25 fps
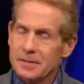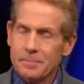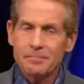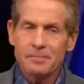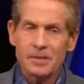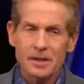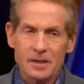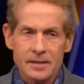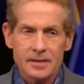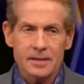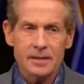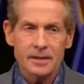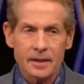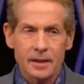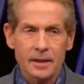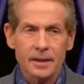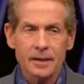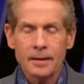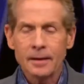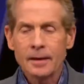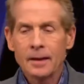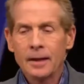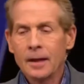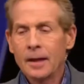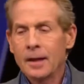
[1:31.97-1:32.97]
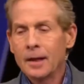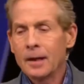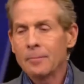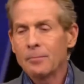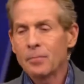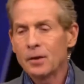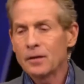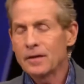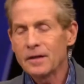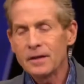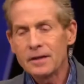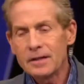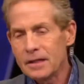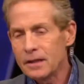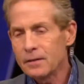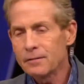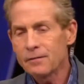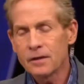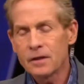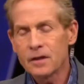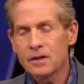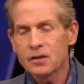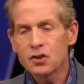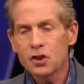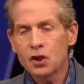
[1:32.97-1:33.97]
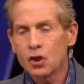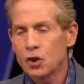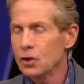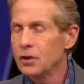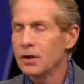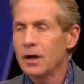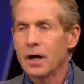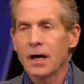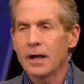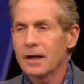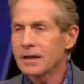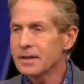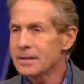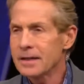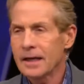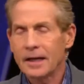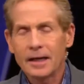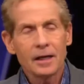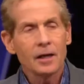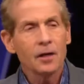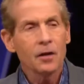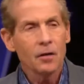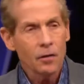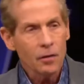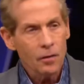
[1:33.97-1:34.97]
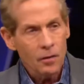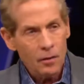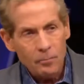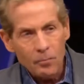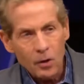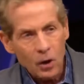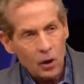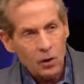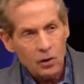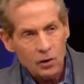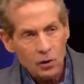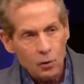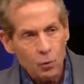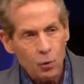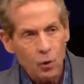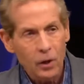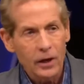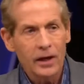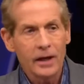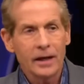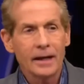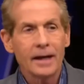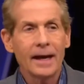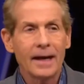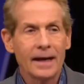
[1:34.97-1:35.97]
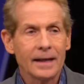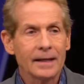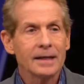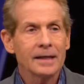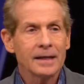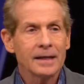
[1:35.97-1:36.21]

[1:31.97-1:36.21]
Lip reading: missing, but the defense could not take the ball away at